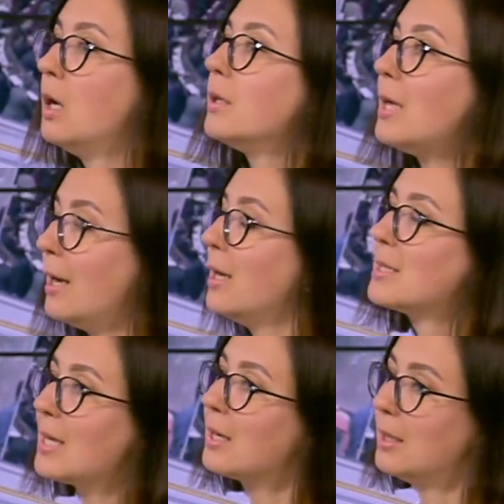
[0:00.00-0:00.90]
from these
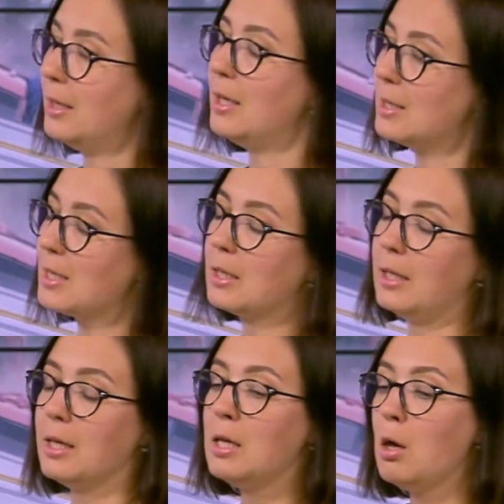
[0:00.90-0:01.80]
facilities. Exactly,
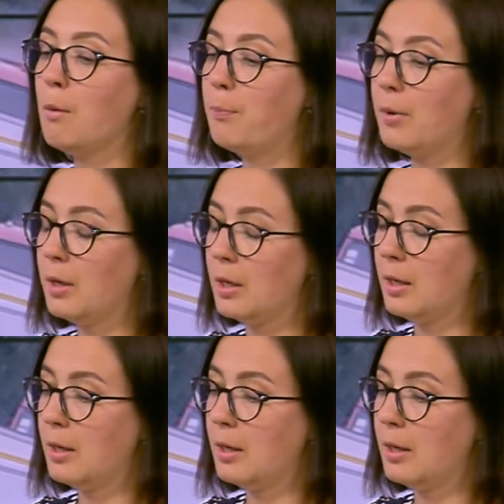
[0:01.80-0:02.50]
exactly. But